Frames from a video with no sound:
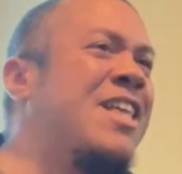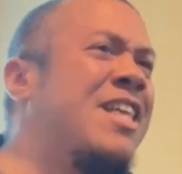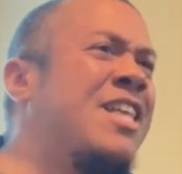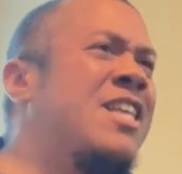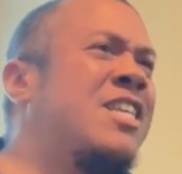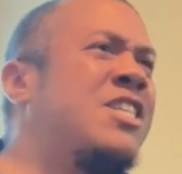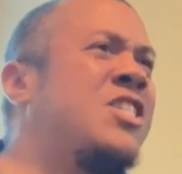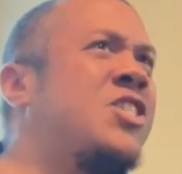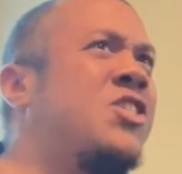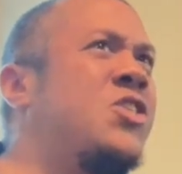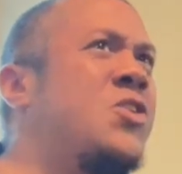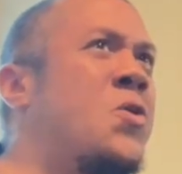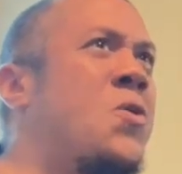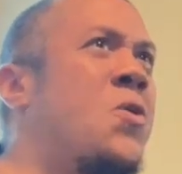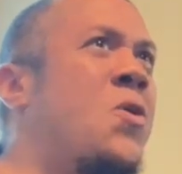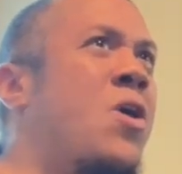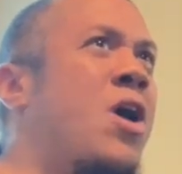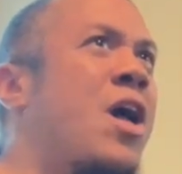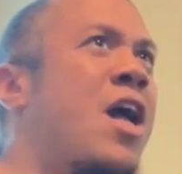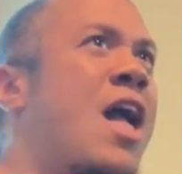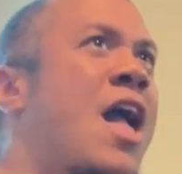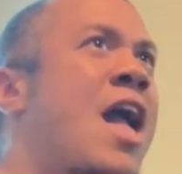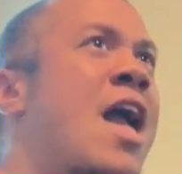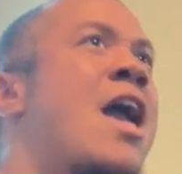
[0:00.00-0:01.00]
So,
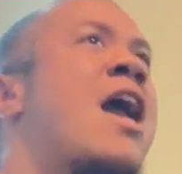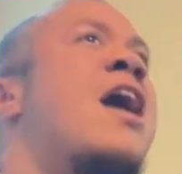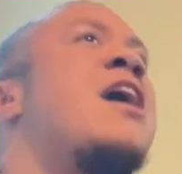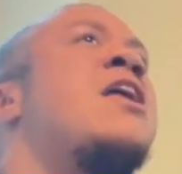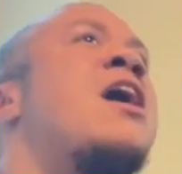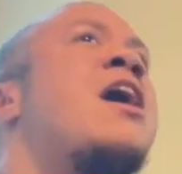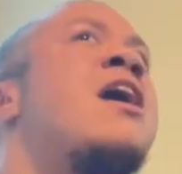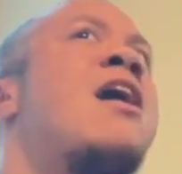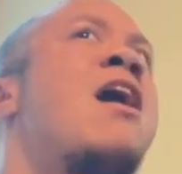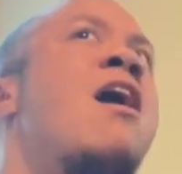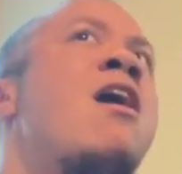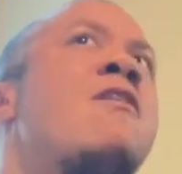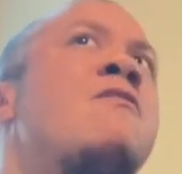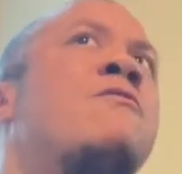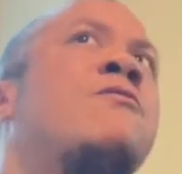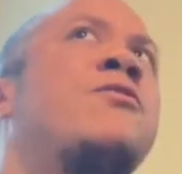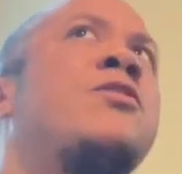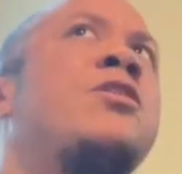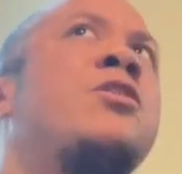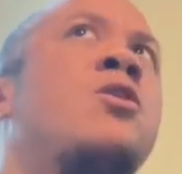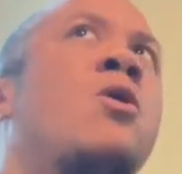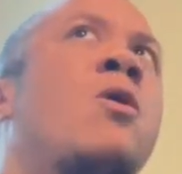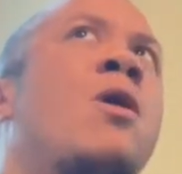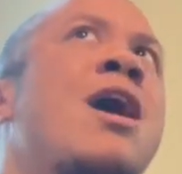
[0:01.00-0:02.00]
and I have,
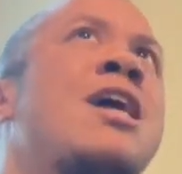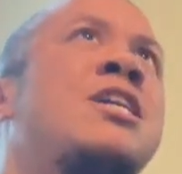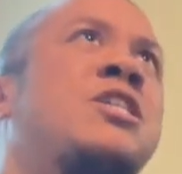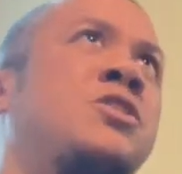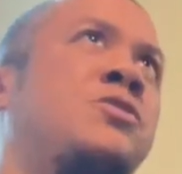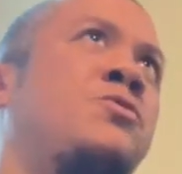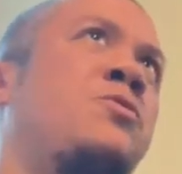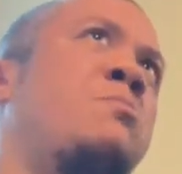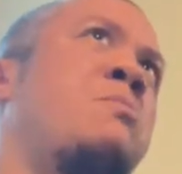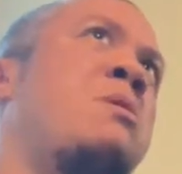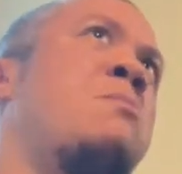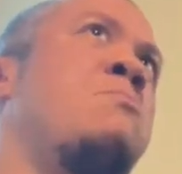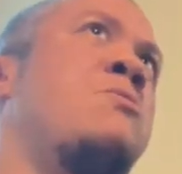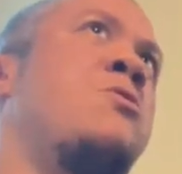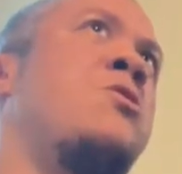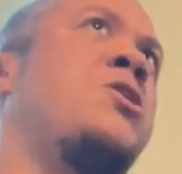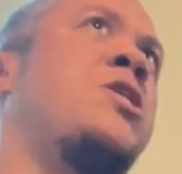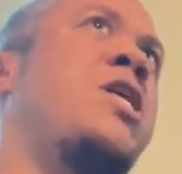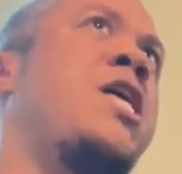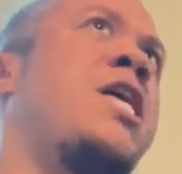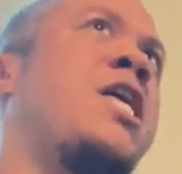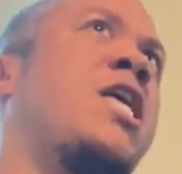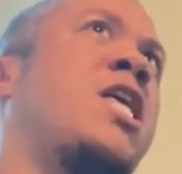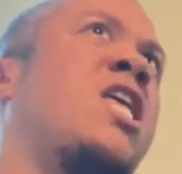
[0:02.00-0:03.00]
I just remember
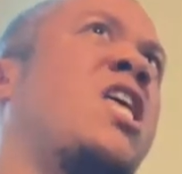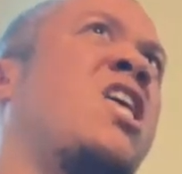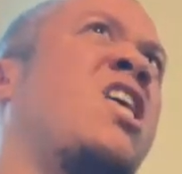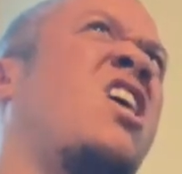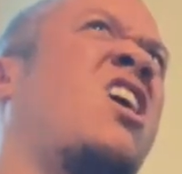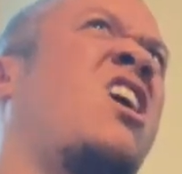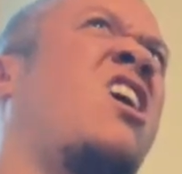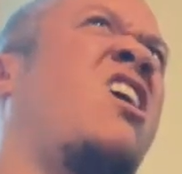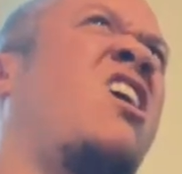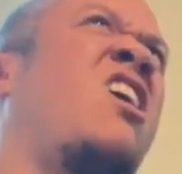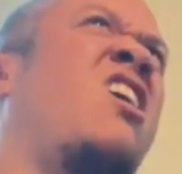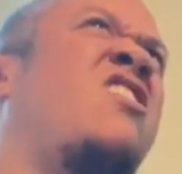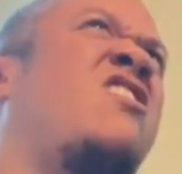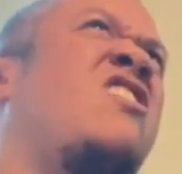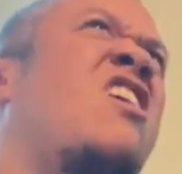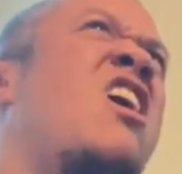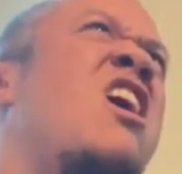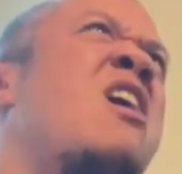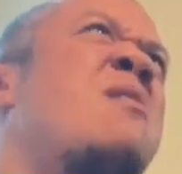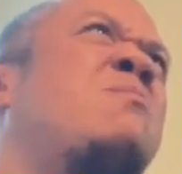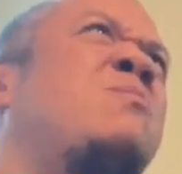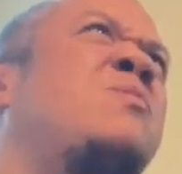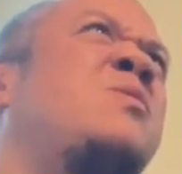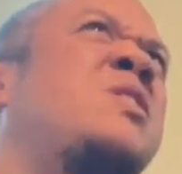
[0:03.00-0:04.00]
like
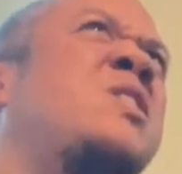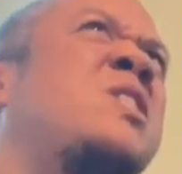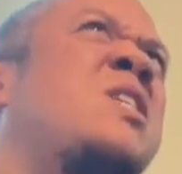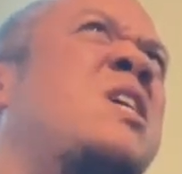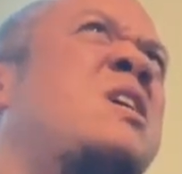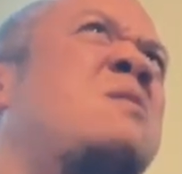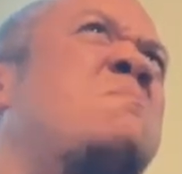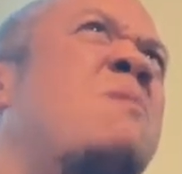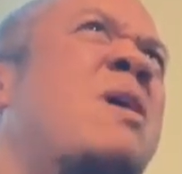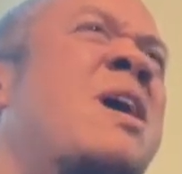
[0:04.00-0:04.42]
times in my